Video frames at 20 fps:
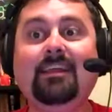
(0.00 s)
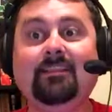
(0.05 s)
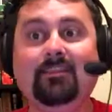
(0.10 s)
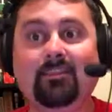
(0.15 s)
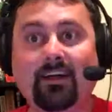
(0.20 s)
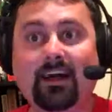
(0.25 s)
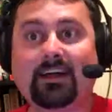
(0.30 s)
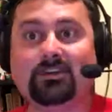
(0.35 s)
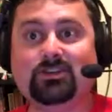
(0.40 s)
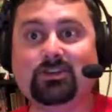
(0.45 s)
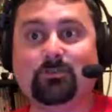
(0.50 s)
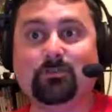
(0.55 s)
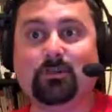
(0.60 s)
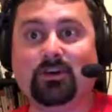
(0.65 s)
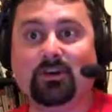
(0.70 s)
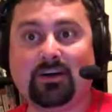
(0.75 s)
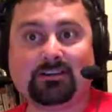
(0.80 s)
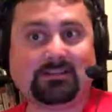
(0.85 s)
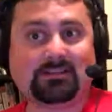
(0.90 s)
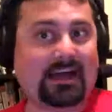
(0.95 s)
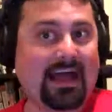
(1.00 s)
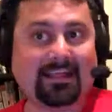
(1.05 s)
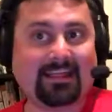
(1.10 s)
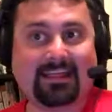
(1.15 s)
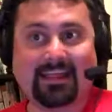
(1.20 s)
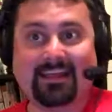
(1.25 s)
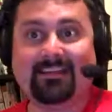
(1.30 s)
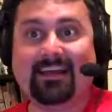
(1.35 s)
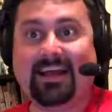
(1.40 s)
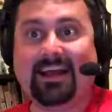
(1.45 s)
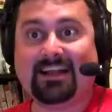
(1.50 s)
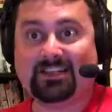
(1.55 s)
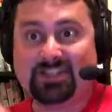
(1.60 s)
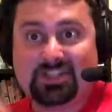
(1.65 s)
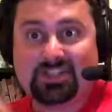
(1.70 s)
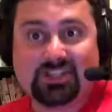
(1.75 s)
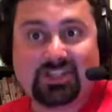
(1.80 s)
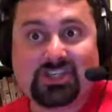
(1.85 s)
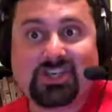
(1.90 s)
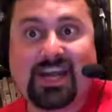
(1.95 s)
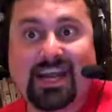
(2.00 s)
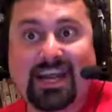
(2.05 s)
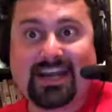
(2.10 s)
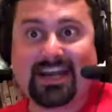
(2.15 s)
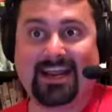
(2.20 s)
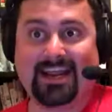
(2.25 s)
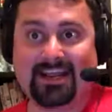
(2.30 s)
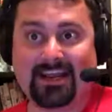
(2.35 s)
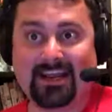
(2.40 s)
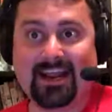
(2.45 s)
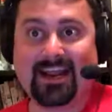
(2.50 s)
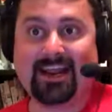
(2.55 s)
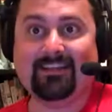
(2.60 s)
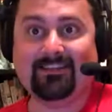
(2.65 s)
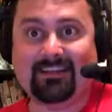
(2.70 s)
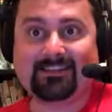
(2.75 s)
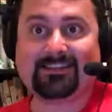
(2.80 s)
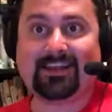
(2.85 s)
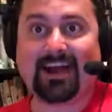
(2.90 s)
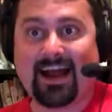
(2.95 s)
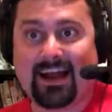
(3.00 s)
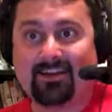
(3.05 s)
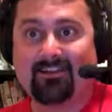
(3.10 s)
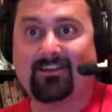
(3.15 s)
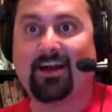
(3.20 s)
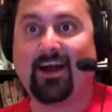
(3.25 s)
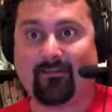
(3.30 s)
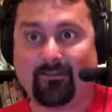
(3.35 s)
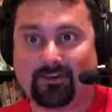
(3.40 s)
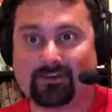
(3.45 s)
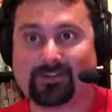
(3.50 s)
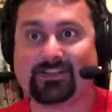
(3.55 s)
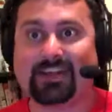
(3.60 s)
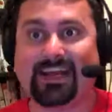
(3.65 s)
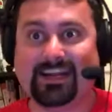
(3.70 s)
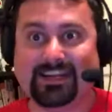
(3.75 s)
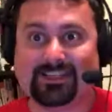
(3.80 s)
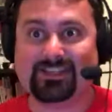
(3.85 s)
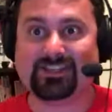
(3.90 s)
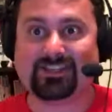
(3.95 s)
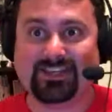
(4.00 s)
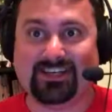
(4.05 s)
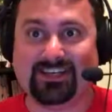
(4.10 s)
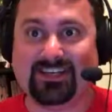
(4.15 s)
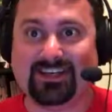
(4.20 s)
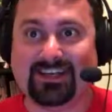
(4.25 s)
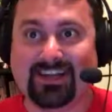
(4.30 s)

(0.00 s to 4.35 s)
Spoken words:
Ledger, because I think that's cheating in this kind of conversation.